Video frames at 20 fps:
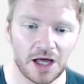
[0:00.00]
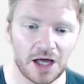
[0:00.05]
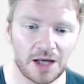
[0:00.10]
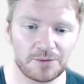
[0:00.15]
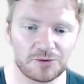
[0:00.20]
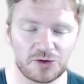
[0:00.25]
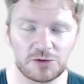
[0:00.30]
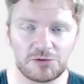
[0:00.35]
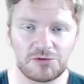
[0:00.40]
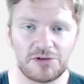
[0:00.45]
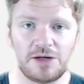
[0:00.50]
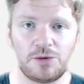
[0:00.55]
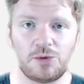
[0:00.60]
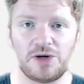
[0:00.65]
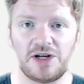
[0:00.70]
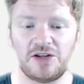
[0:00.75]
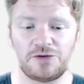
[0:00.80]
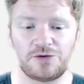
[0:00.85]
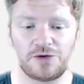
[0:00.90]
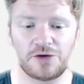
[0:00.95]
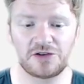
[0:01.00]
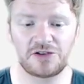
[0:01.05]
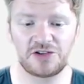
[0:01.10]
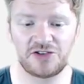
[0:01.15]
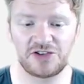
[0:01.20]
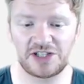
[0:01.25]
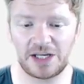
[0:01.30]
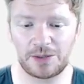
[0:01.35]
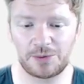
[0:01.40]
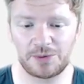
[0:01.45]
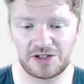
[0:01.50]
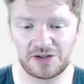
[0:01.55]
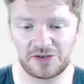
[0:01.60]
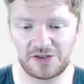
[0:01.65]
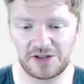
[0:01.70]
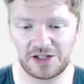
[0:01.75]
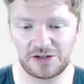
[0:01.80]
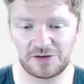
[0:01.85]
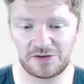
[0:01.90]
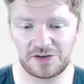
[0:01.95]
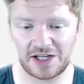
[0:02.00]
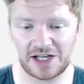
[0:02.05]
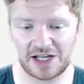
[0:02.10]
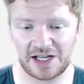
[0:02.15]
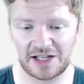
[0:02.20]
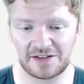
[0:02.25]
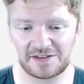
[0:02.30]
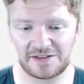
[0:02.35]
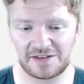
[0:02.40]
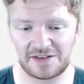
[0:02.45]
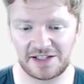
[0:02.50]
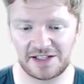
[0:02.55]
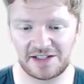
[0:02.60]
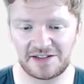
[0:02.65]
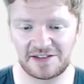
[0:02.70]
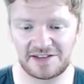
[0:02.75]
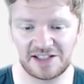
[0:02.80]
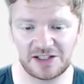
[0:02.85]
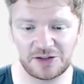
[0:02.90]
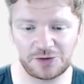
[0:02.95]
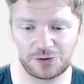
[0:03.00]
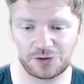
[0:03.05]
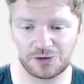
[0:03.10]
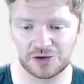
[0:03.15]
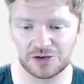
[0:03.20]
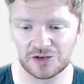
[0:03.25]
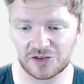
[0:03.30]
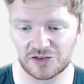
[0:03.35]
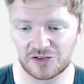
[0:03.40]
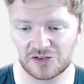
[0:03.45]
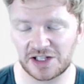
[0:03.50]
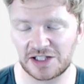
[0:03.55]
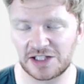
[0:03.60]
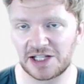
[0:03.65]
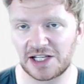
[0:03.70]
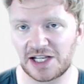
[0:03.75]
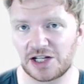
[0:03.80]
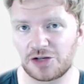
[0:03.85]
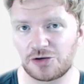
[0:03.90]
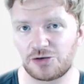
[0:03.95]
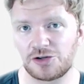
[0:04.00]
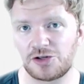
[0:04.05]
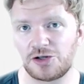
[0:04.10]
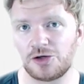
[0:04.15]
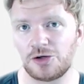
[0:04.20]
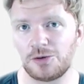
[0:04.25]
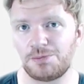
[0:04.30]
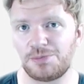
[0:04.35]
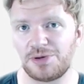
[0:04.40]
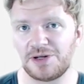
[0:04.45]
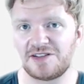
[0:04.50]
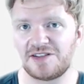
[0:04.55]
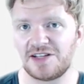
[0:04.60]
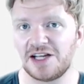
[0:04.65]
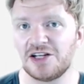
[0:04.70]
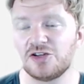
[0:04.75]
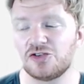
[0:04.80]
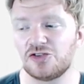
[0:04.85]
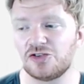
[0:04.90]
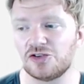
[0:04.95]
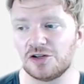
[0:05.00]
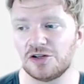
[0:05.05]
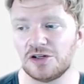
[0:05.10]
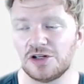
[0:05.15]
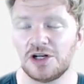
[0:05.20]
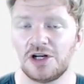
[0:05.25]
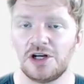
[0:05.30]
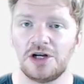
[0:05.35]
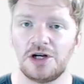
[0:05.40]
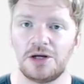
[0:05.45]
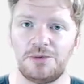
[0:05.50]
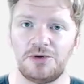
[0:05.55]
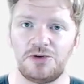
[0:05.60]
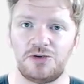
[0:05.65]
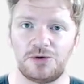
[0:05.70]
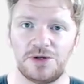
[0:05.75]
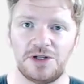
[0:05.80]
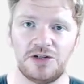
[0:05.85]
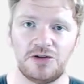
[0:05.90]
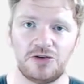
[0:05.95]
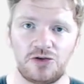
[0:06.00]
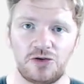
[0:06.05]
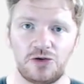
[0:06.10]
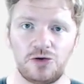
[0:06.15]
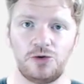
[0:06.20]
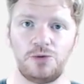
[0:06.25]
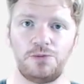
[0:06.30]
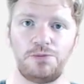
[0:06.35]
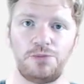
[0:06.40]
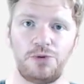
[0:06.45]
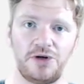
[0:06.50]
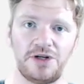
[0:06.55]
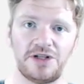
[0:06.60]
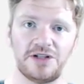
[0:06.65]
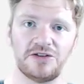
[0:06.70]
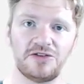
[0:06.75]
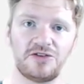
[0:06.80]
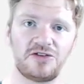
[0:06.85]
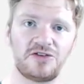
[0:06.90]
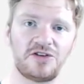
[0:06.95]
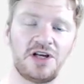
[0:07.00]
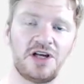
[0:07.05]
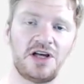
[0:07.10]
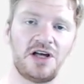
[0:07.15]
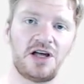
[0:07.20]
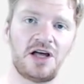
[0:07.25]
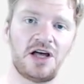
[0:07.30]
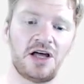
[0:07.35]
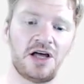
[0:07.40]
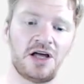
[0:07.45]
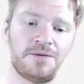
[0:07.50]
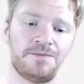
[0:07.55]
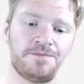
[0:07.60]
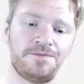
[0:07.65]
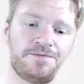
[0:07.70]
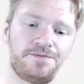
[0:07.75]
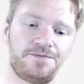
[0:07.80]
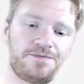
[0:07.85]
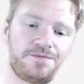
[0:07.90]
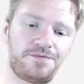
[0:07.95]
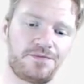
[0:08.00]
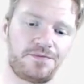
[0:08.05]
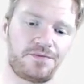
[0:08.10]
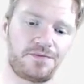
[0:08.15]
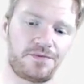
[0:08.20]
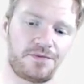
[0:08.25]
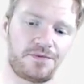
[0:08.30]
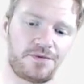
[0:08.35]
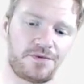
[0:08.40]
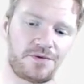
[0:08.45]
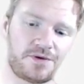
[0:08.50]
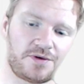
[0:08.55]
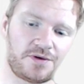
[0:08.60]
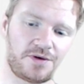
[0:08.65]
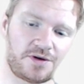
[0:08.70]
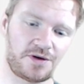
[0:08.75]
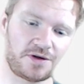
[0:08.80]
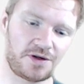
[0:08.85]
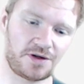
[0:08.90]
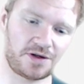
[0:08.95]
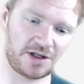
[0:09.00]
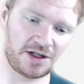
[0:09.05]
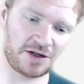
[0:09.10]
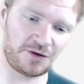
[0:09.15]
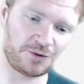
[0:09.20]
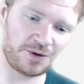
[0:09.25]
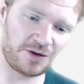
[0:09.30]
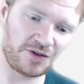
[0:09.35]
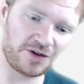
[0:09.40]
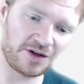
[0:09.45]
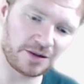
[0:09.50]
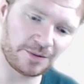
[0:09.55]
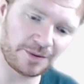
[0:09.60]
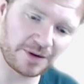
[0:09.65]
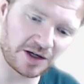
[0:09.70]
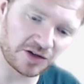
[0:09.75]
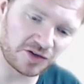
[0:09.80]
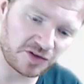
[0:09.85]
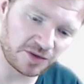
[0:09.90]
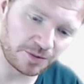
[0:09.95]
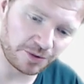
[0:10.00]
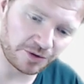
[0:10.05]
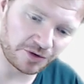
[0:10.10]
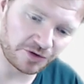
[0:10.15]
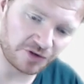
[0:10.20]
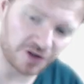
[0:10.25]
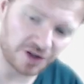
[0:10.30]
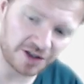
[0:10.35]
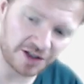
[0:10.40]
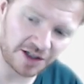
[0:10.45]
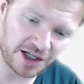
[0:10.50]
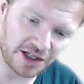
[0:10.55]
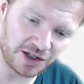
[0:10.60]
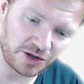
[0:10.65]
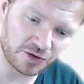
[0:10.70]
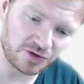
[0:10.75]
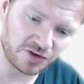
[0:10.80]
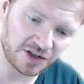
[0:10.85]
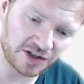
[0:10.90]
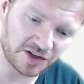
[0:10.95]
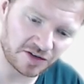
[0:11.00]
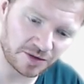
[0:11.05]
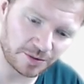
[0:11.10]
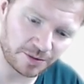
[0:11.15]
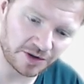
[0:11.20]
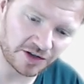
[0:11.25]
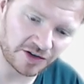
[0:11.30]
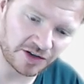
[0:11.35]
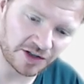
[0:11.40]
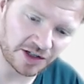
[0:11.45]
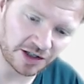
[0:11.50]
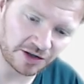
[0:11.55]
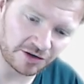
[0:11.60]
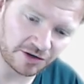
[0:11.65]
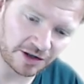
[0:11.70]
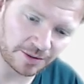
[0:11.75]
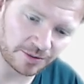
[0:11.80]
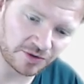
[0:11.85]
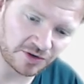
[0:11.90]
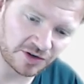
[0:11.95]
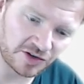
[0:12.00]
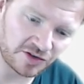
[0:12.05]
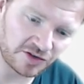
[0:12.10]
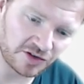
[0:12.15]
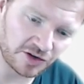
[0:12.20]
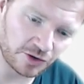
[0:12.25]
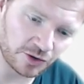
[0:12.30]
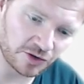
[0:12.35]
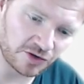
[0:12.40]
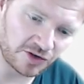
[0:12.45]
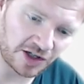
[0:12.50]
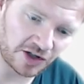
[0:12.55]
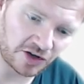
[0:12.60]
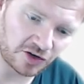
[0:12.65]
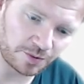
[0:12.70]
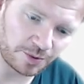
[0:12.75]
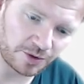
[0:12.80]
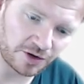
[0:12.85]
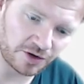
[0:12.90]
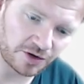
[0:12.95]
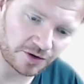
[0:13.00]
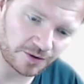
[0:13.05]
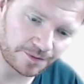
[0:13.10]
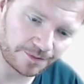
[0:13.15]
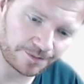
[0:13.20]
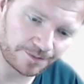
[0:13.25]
Um, so really what is voltage? Again, we can think of it as the difference in electrical potential between two points. Um, if we think about a simple circuit, and you'll see a similar diagram to this in your textbook,